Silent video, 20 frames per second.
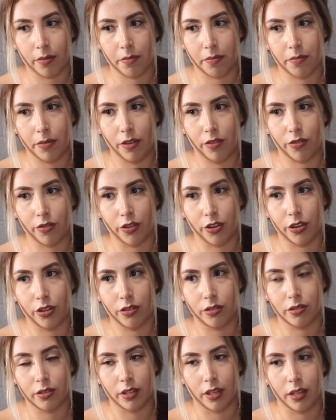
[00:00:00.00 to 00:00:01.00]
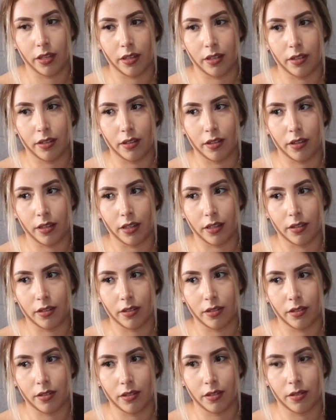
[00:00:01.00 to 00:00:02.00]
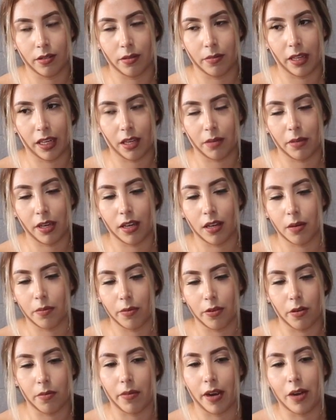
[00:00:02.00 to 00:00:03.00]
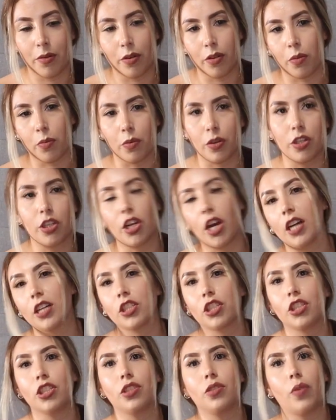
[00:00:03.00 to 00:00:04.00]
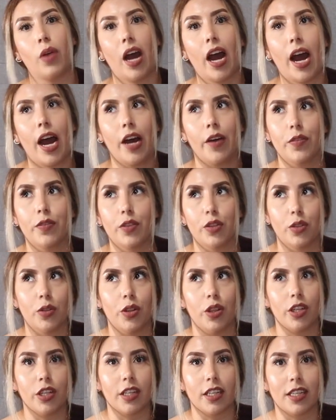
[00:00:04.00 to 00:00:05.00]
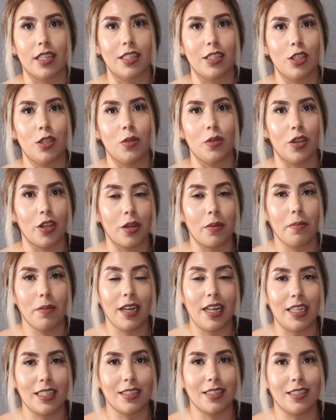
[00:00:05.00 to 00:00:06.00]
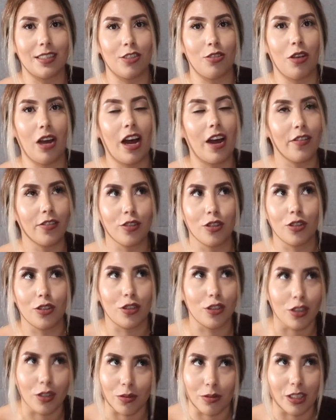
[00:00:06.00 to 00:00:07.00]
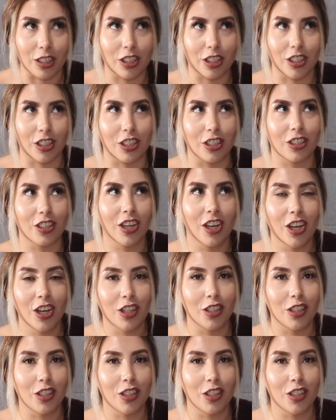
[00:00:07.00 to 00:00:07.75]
Like before you said like make up your mind with one doctor, you have to look into other places. You have to do your research.